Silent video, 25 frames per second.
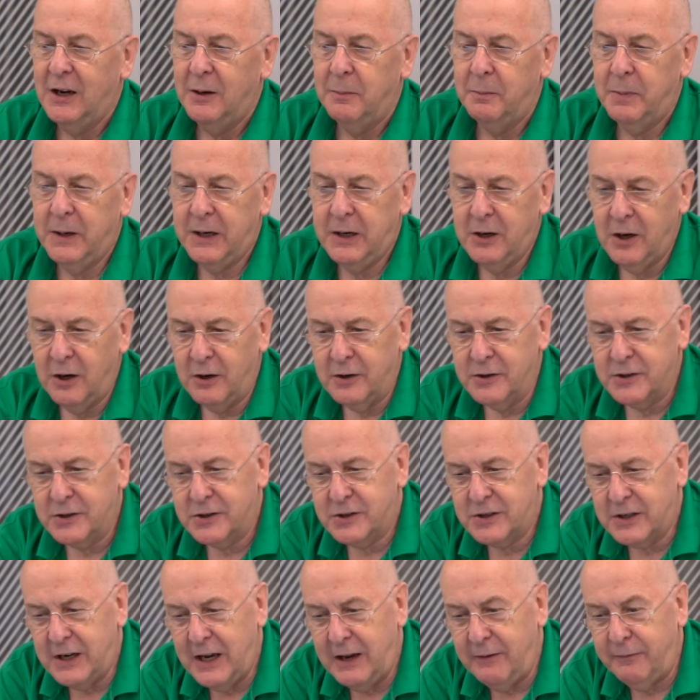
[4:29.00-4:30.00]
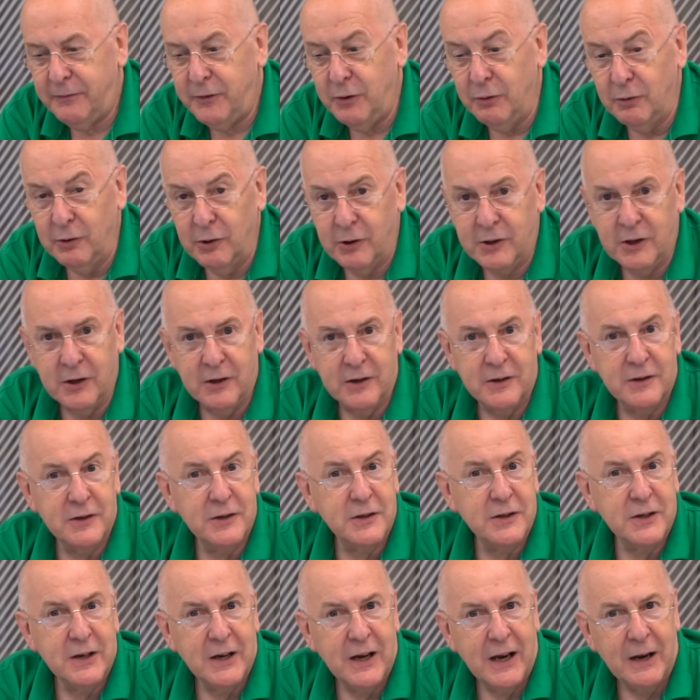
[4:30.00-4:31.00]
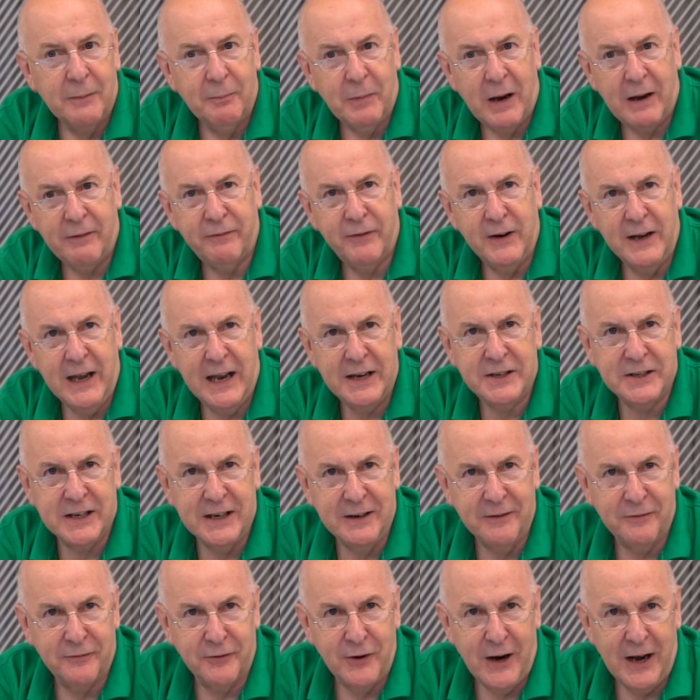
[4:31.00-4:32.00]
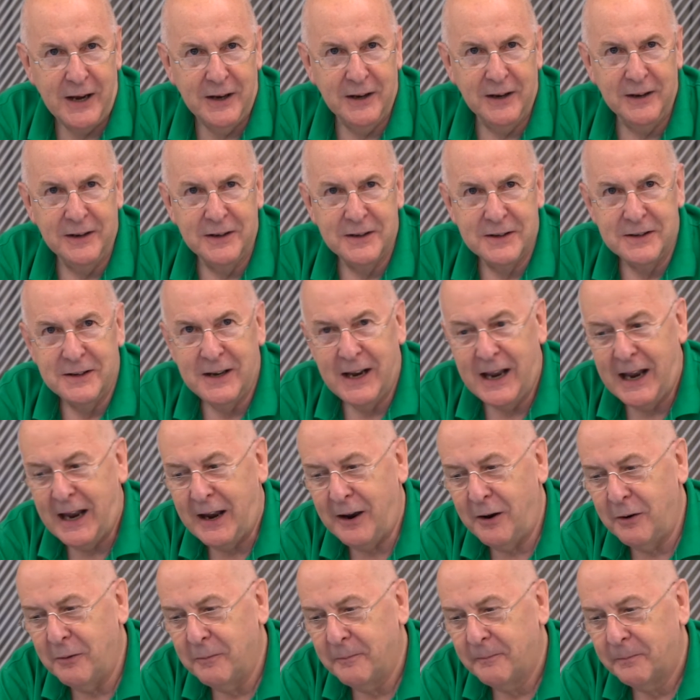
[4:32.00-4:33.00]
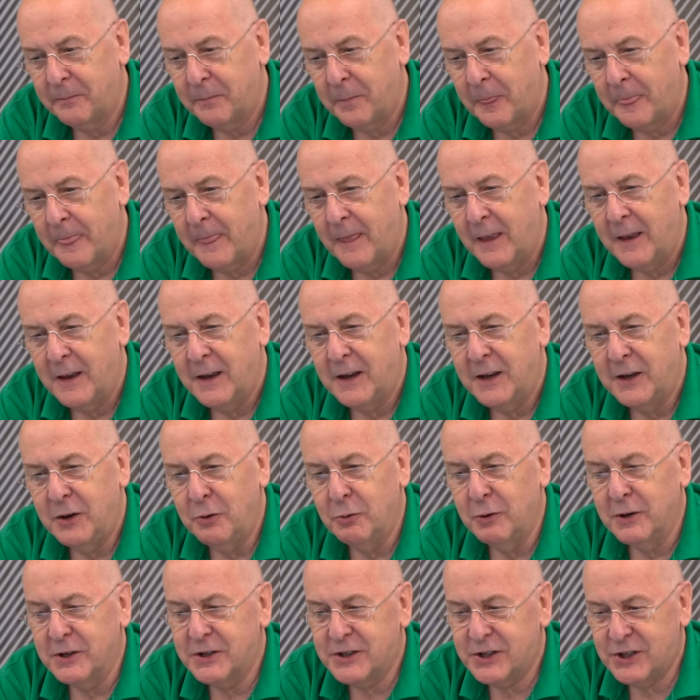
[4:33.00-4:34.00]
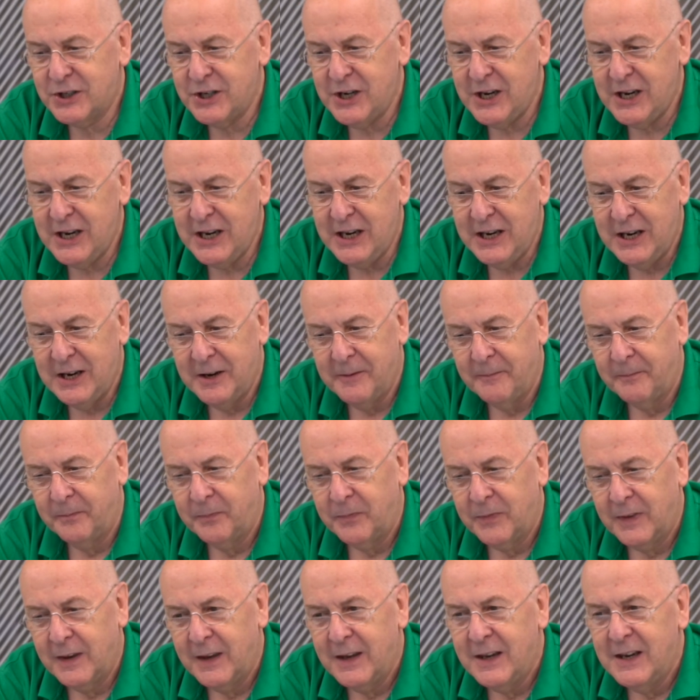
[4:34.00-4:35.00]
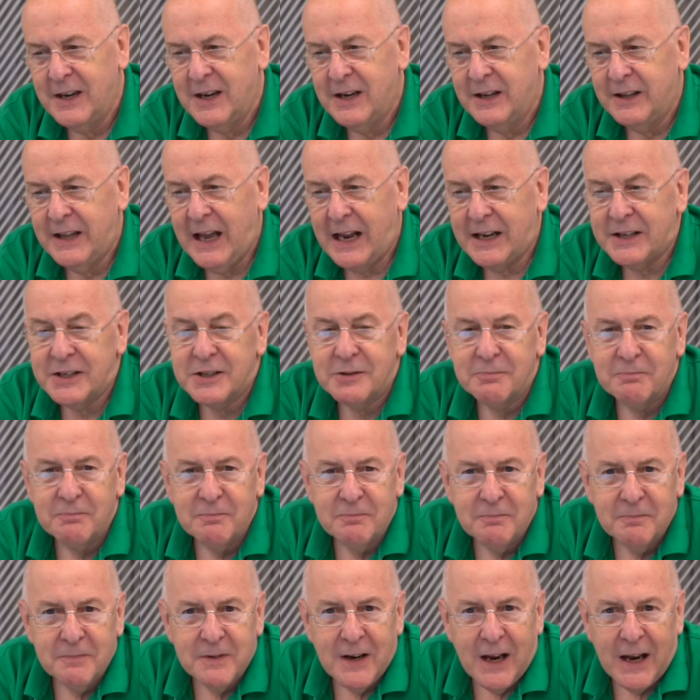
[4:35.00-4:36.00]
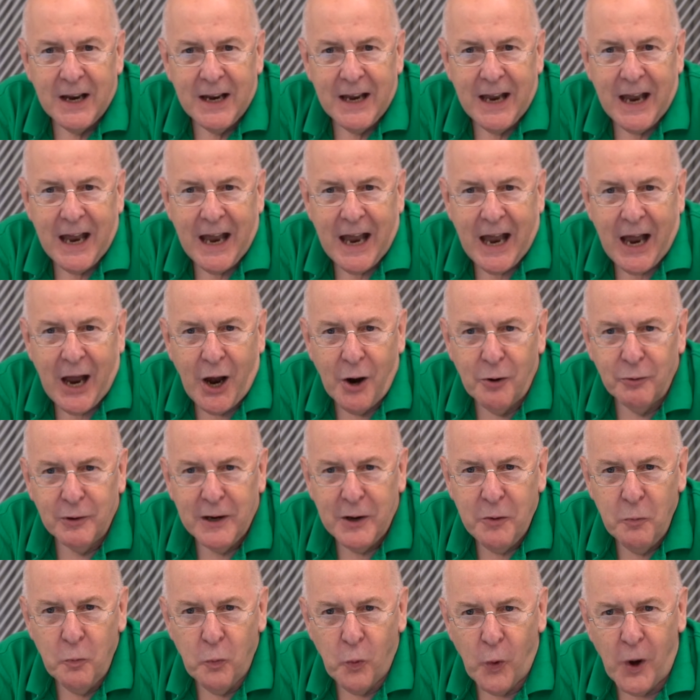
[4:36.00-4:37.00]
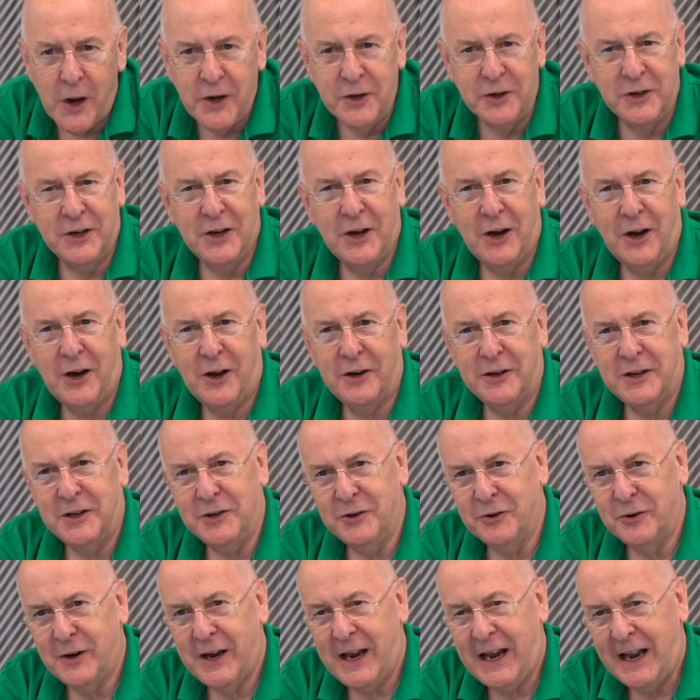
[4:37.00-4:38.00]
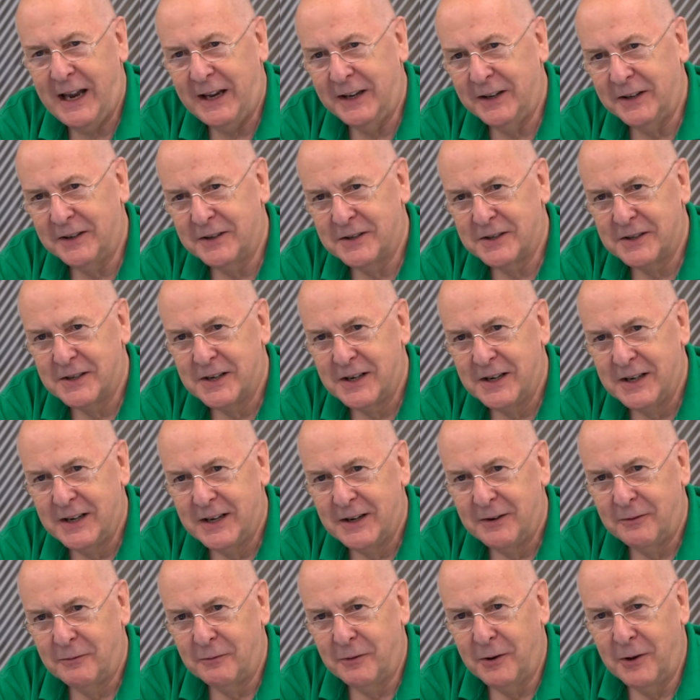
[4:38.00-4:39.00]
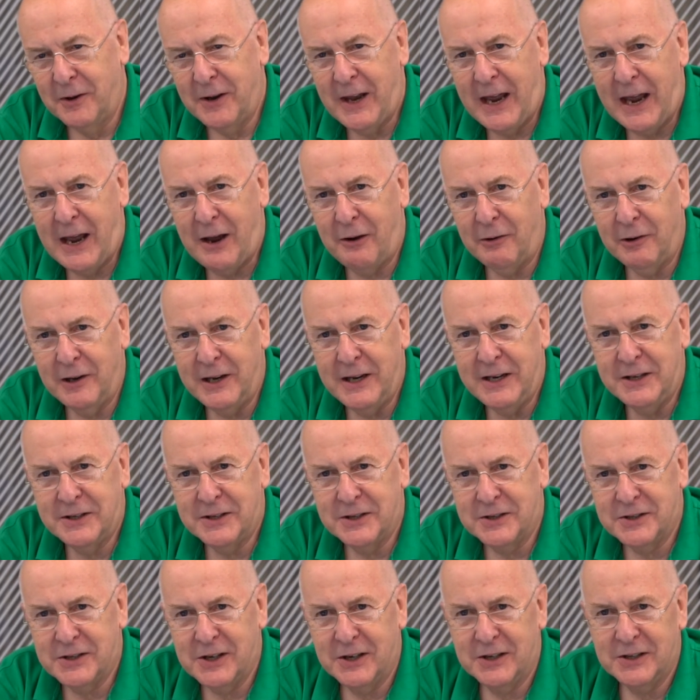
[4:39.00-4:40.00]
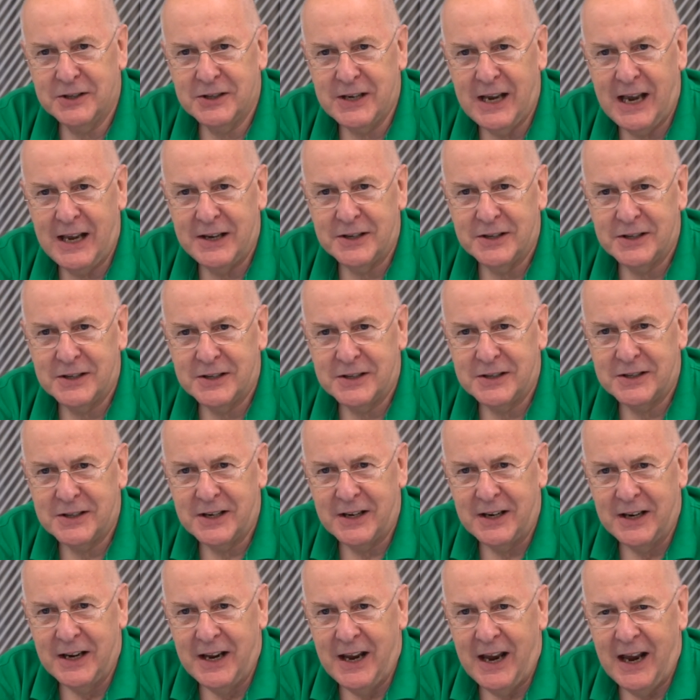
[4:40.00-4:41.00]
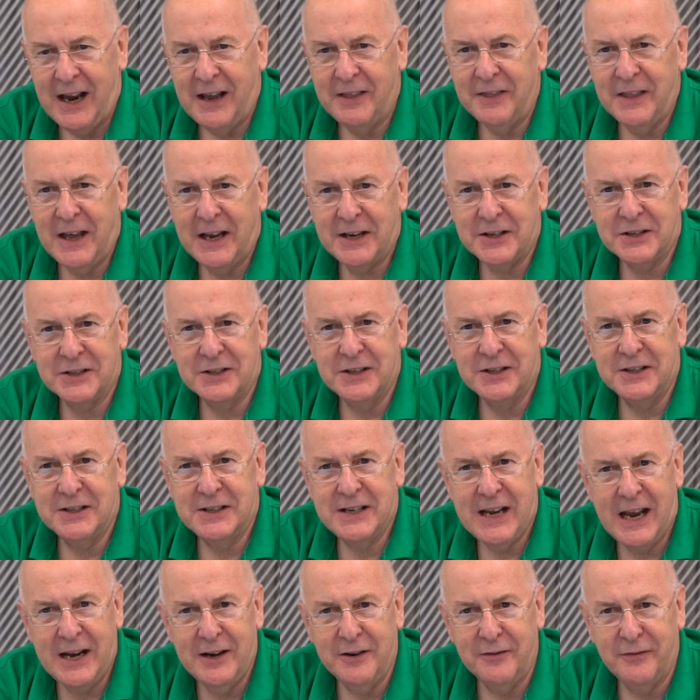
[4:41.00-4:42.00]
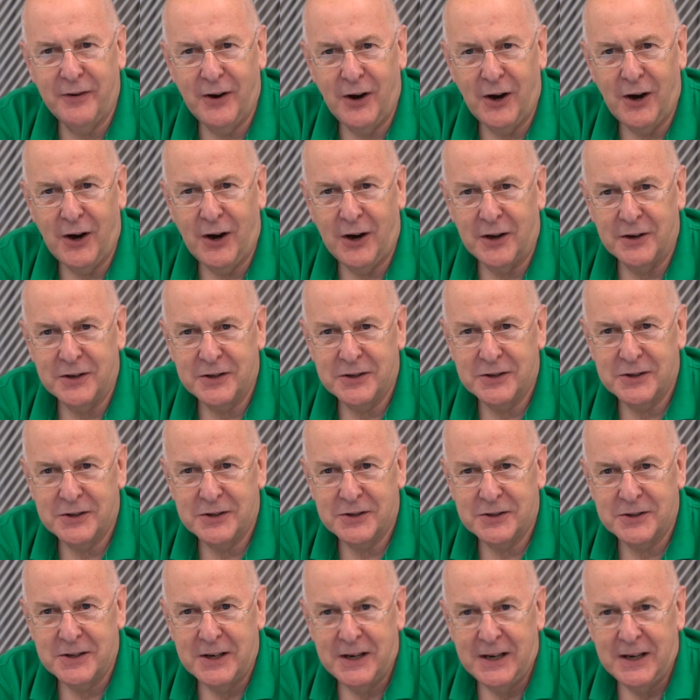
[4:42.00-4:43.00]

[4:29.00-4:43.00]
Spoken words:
Because if you look at my finessing friend now, you will see that only one card in your hand will now lead to success, and that's the 10 of hearts,